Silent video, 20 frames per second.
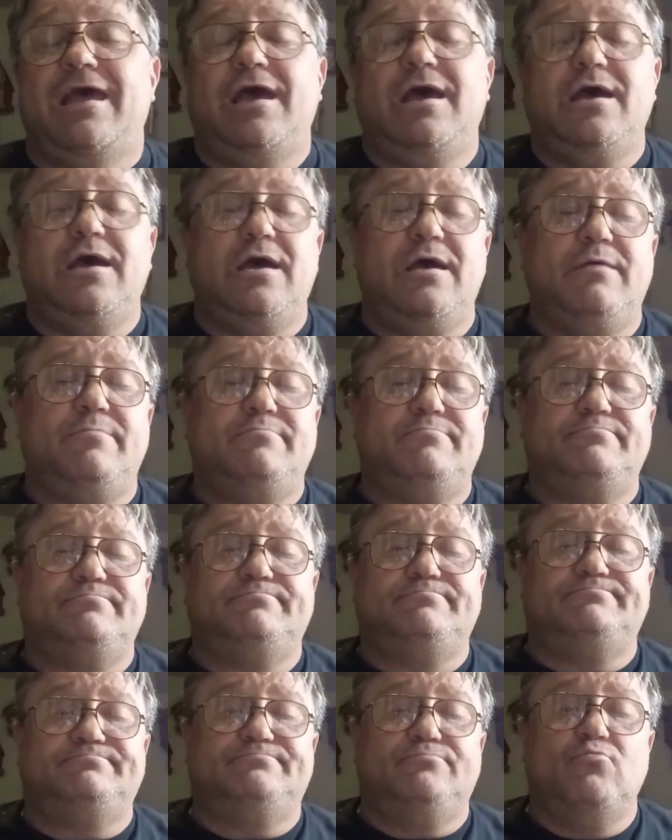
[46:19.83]
um,
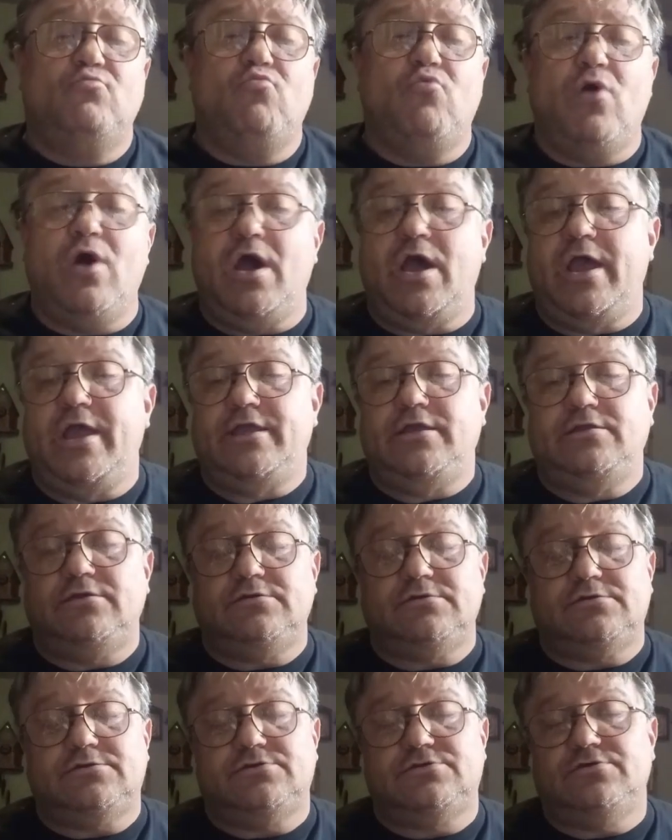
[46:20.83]
Why
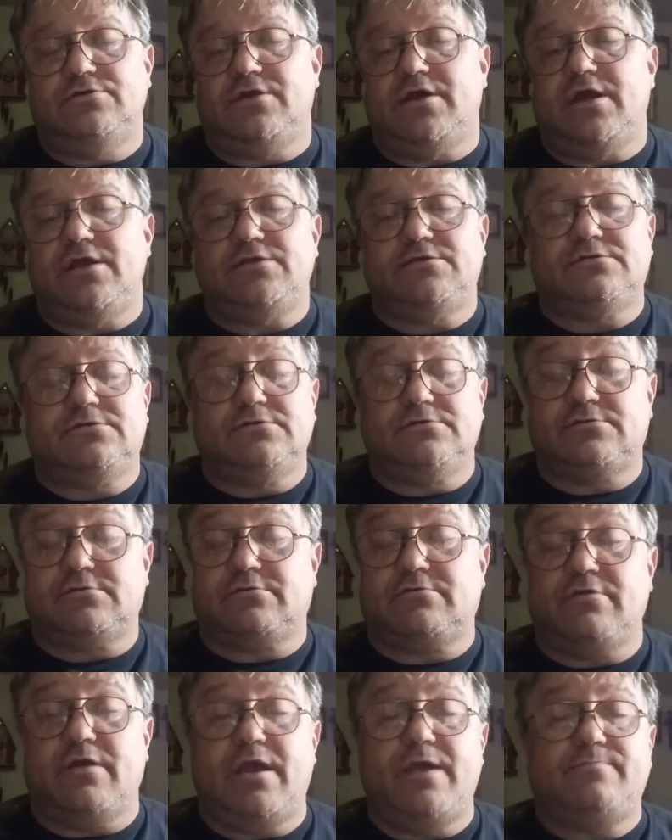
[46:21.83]
should I
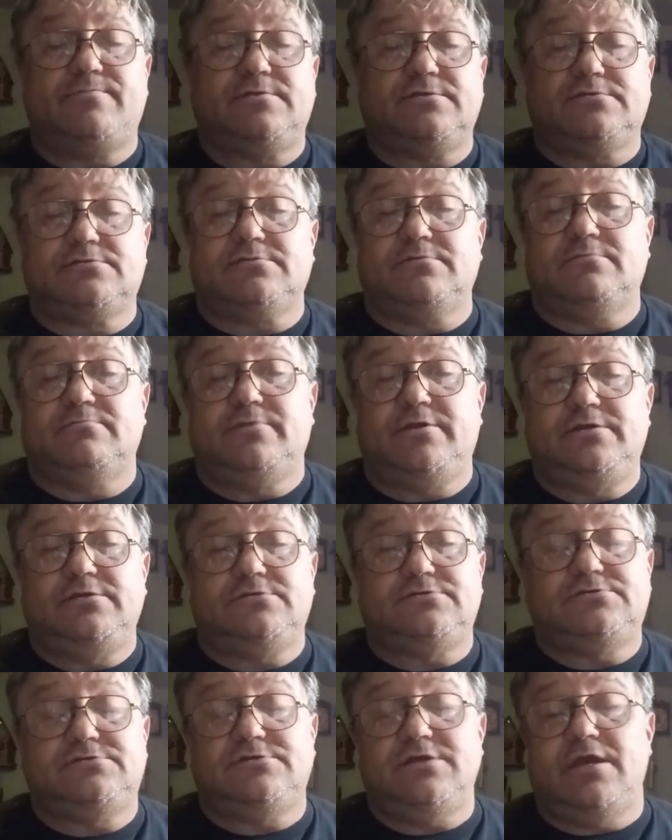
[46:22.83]
subscribe to
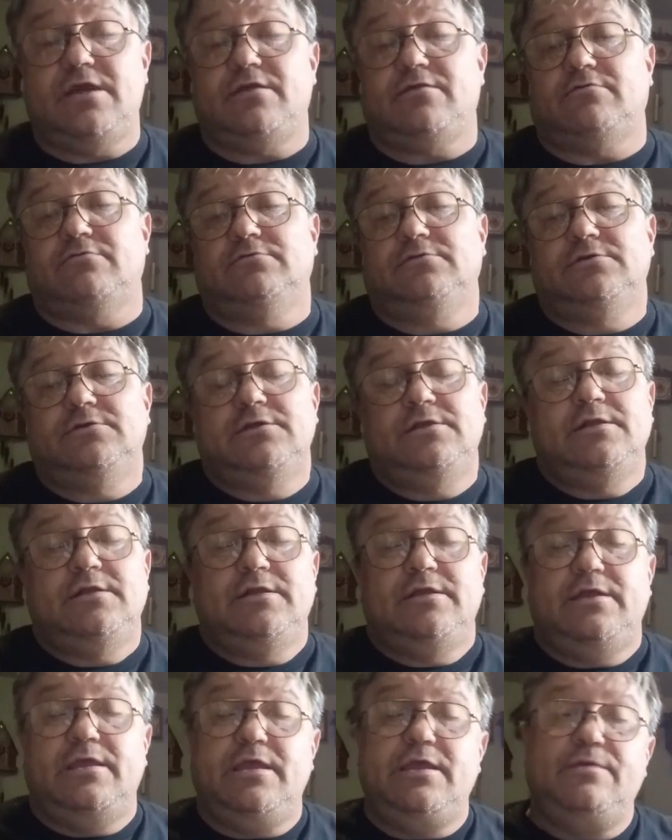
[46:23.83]
somebody's channel?
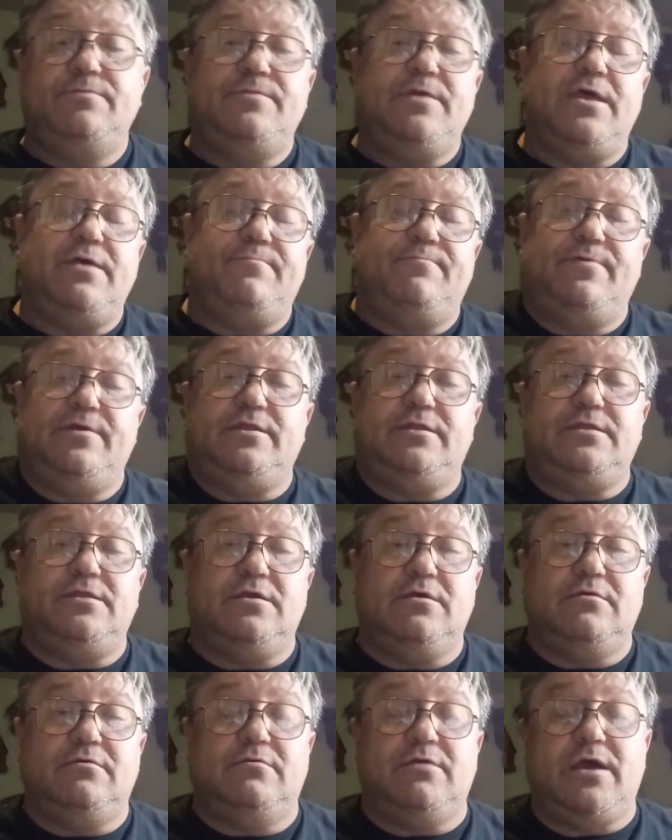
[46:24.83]
In that
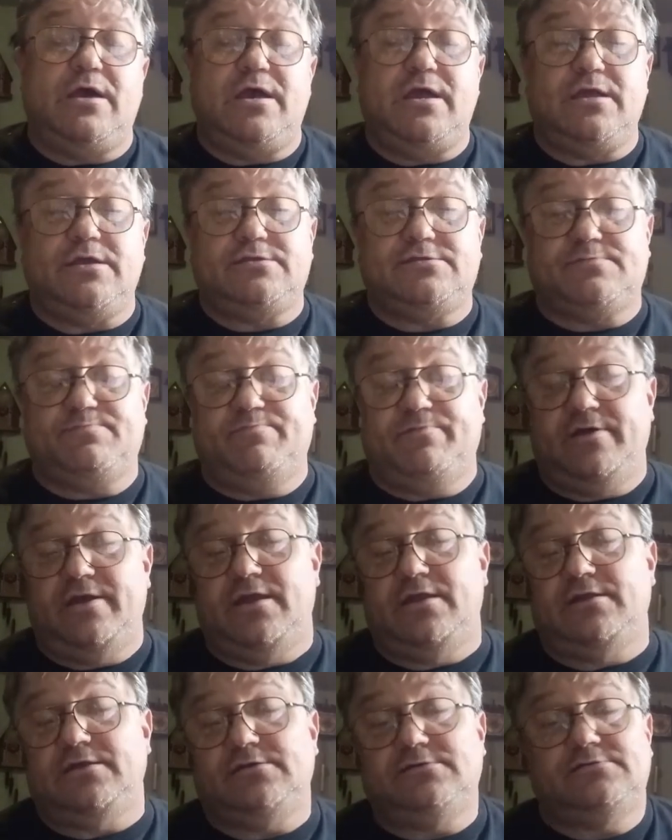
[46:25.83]
video, I
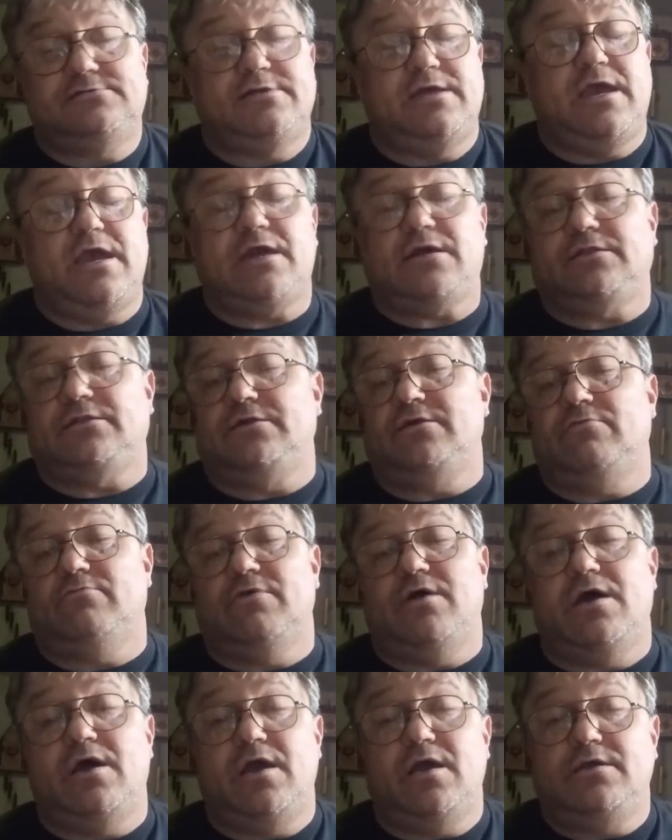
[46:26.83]
explain exactly
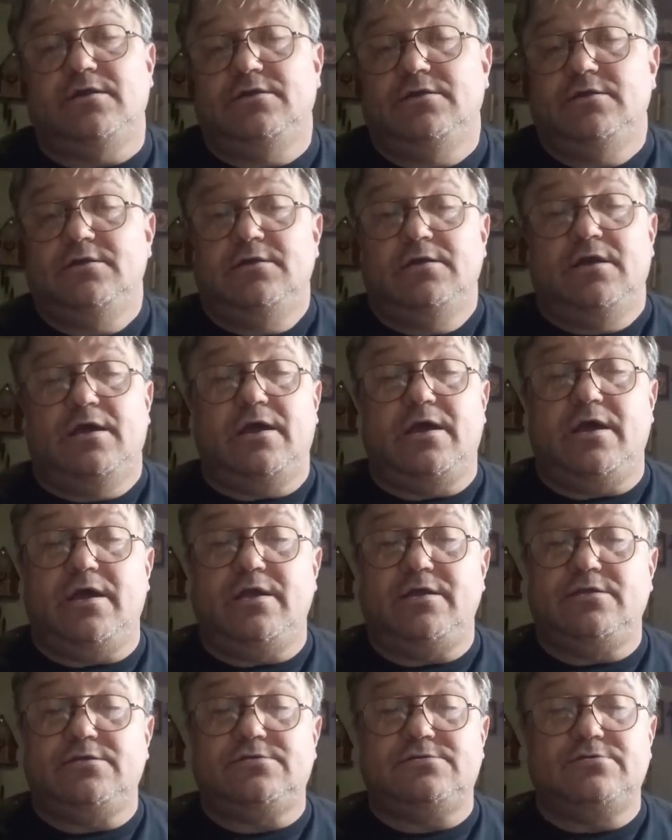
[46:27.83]
why.
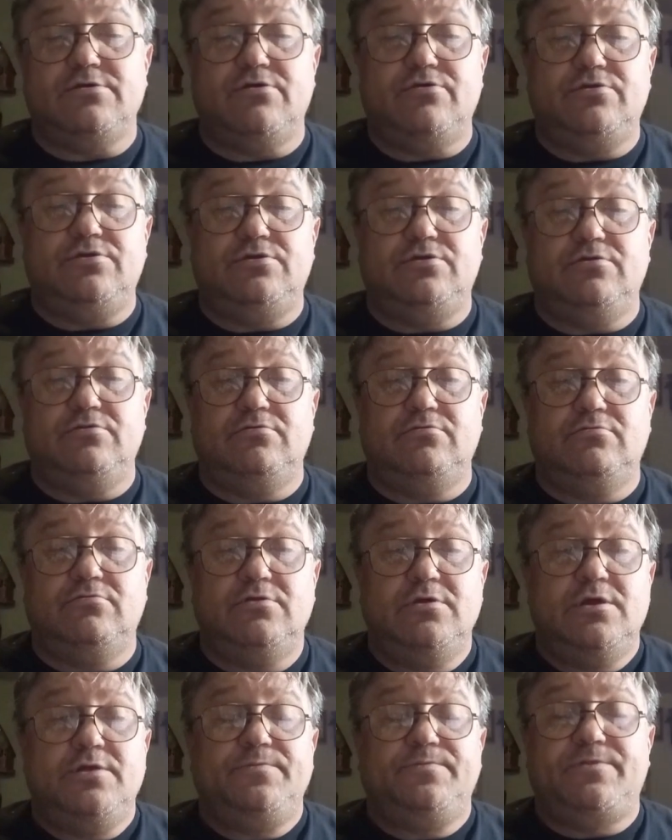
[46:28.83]
I show you
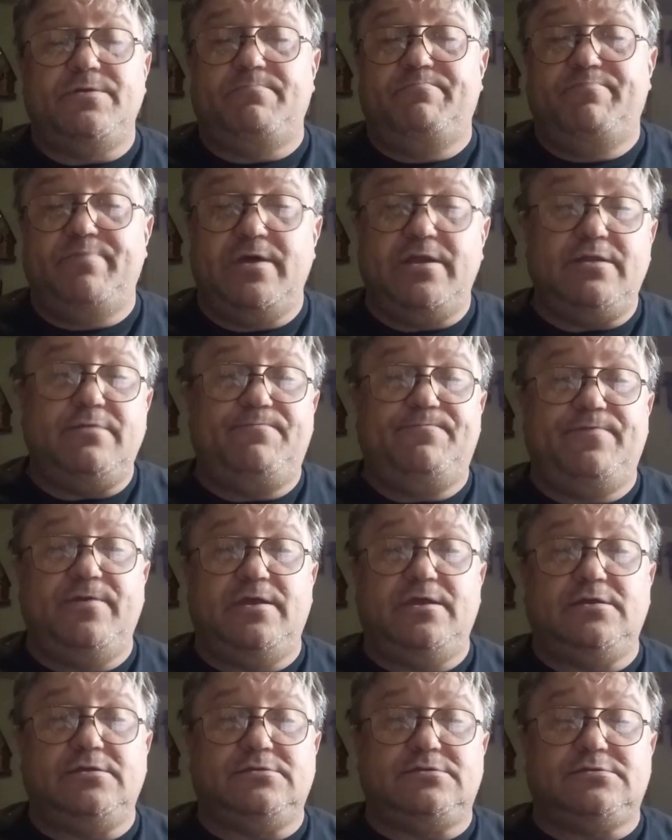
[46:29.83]
the
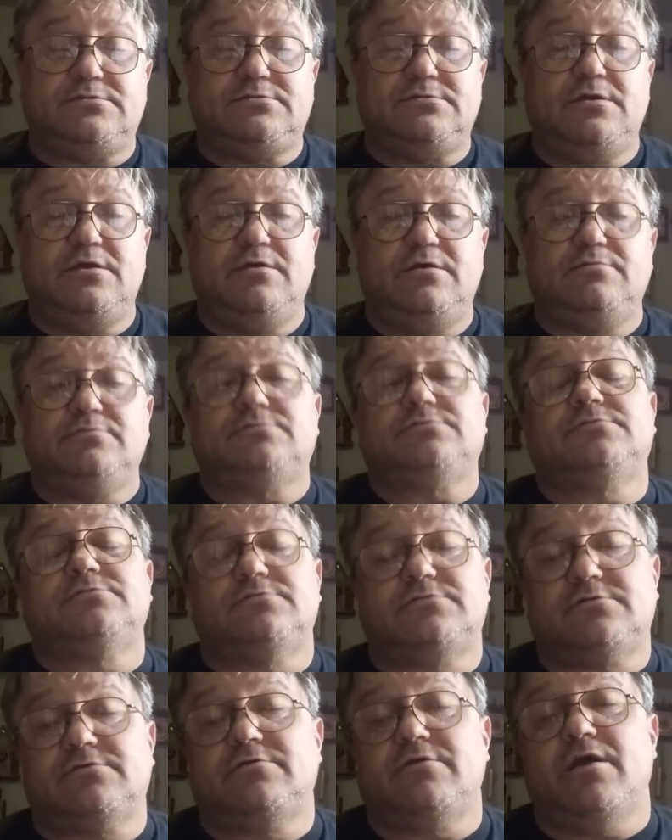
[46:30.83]
benefits of
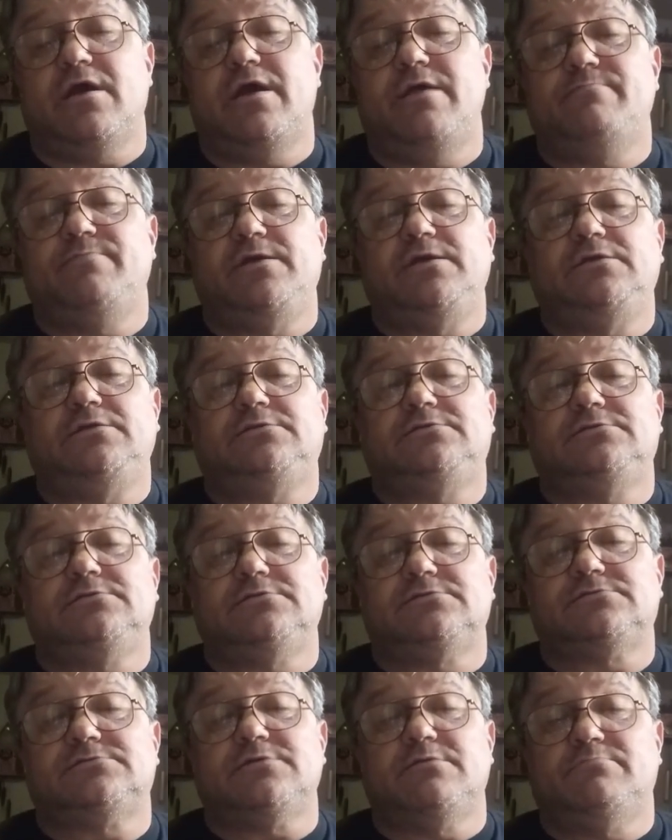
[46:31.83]
subscribing
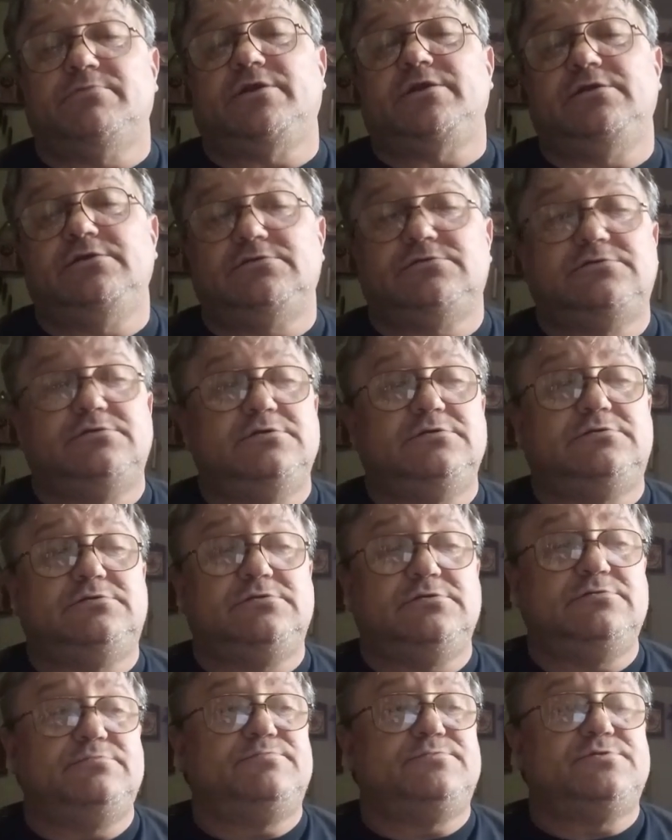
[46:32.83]
to somebody's
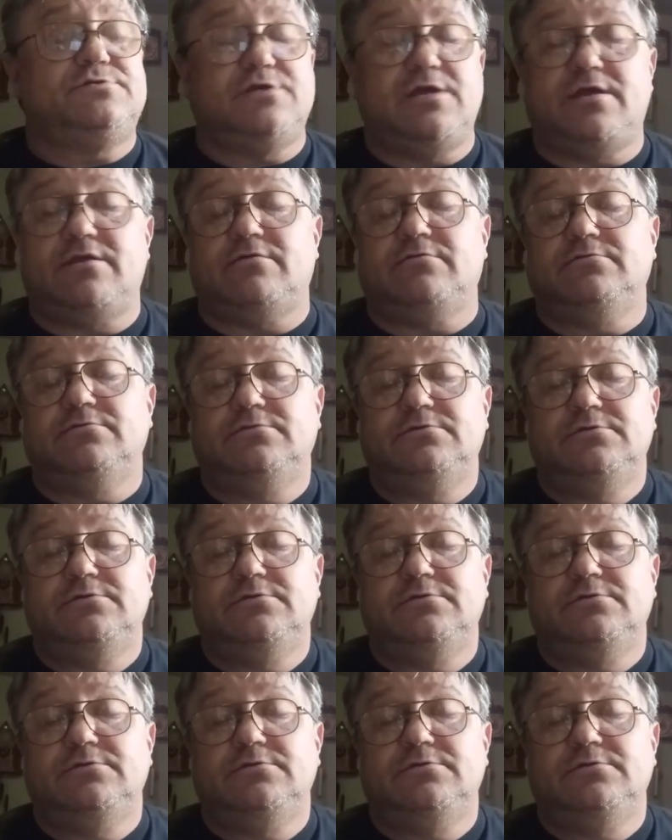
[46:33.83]
YouTube channel.